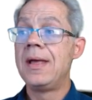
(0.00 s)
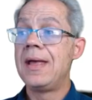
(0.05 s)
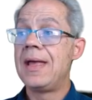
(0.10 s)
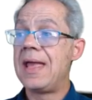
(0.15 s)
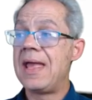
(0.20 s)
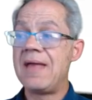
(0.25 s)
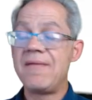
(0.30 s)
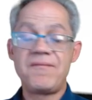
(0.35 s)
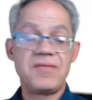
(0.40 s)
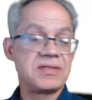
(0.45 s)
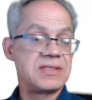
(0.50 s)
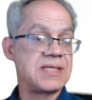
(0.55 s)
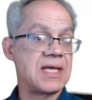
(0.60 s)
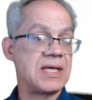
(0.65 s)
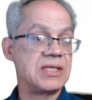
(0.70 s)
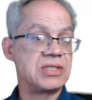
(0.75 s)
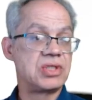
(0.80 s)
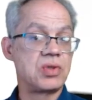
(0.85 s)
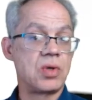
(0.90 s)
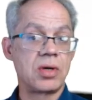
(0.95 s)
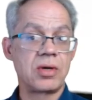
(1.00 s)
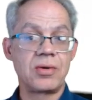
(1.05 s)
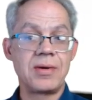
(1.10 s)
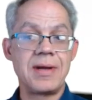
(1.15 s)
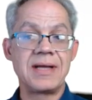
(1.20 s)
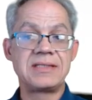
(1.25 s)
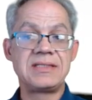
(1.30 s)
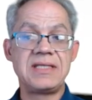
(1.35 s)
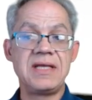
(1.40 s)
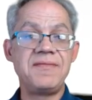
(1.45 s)
emphasize shorter
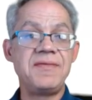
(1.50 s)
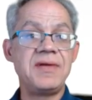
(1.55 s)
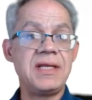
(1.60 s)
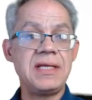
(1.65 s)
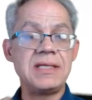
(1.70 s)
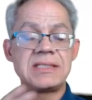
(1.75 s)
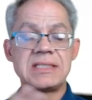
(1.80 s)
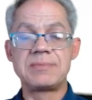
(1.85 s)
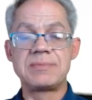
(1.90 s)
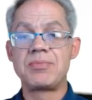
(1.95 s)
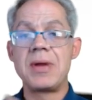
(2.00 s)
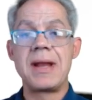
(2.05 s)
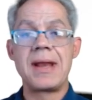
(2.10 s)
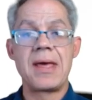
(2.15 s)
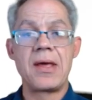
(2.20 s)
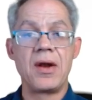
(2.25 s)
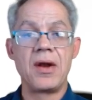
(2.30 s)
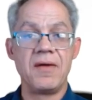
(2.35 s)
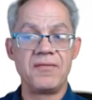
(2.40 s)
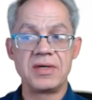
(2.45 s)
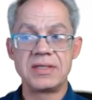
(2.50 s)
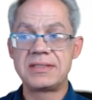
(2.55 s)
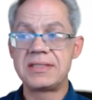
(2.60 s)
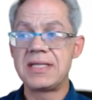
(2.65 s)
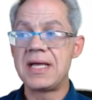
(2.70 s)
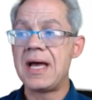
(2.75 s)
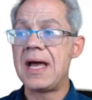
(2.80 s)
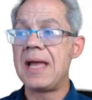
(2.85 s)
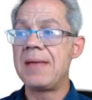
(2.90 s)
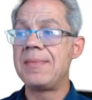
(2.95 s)
activities spread out over
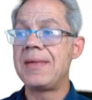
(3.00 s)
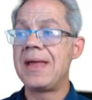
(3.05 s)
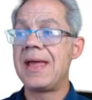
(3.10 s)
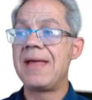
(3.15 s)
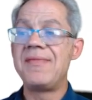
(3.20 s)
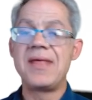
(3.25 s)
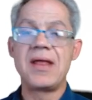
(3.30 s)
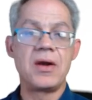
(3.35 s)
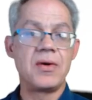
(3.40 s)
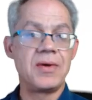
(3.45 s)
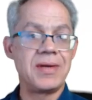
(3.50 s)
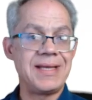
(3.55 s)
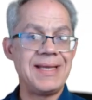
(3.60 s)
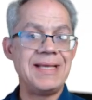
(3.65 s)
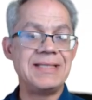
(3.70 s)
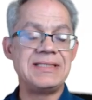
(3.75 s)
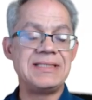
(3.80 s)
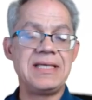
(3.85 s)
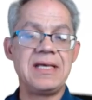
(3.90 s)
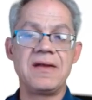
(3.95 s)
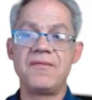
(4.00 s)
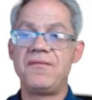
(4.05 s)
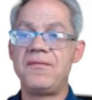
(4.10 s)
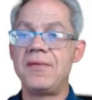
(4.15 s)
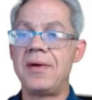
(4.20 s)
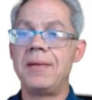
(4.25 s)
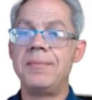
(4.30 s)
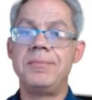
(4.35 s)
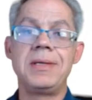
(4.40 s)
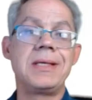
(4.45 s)
time that are easy and
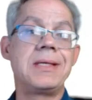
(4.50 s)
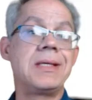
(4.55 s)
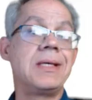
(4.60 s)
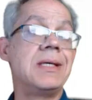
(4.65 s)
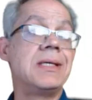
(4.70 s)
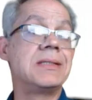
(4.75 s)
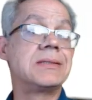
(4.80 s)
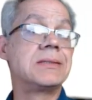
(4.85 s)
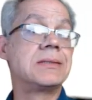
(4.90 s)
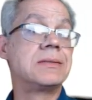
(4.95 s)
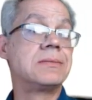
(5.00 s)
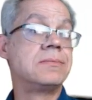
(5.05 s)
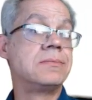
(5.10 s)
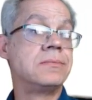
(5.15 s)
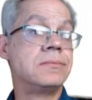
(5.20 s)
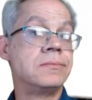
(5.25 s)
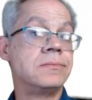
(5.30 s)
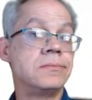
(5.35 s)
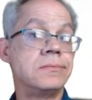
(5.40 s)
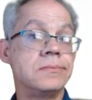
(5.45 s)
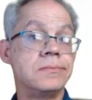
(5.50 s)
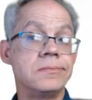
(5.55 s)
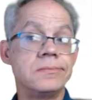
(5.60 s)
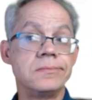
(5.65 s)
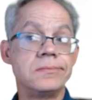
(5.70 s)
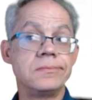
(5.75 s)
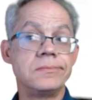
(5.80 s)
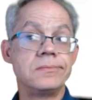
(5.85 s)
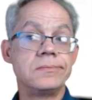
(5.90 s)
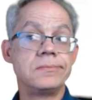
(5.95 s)
fun because
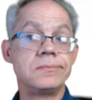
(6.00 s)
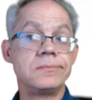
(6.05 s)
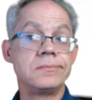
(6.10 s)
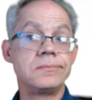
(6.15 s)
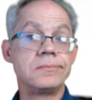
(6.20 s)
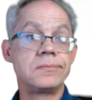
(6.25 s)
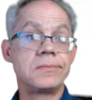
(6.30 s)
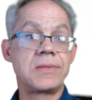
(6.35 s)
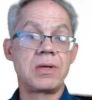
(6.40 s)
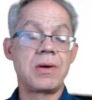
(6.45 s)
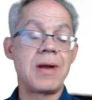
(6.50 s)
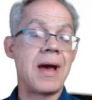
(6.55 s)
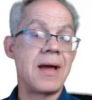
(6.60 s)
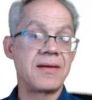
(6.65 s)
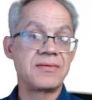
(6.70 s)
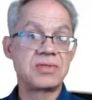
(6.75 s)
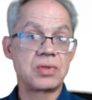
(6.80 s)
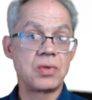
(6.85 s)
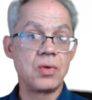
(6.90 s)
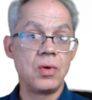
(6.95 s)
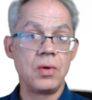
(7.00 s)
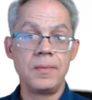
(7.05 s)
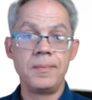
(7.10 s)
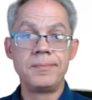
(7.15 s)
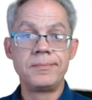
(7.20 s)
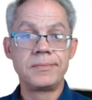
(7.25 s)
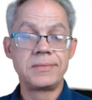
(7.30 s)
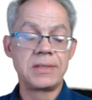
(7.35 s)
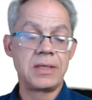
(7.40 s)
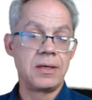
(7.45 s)
they're out of school.
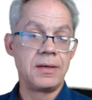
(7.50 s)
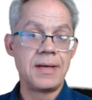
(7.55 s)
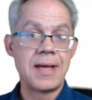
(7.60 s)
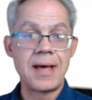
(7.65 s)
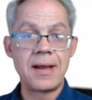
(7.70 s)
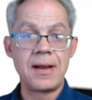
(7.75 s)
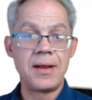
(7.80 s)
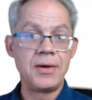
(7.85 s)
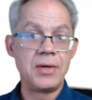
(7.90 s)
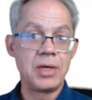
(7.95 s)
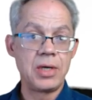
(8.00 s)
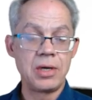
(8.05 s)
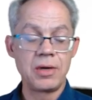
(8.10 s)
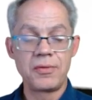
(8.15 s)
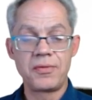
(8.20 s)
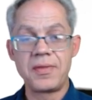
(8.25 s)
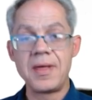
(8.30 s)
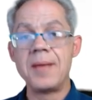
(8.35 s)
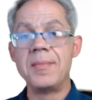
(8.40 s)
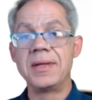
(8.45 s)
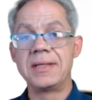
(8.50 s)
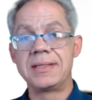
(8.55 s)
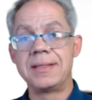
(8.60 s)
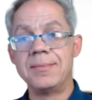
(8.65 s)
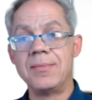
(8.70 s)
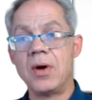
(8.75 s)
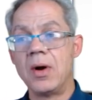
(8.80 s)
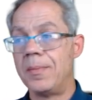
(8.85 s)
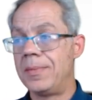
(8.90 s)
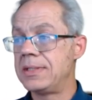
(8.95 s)
They're not under your thumb at the
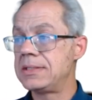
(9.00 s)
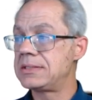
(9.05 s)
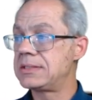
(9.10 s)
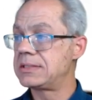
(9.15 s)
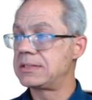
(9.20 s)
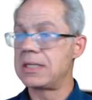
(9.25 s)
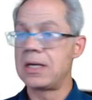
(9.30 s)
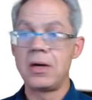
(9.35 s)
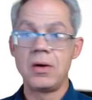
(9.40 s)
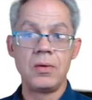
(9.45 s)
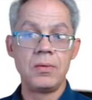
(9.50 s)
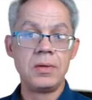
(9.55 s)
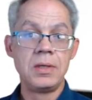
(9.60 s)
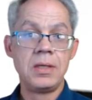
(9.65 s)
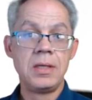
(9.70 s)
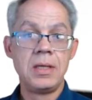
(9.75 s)
moment, so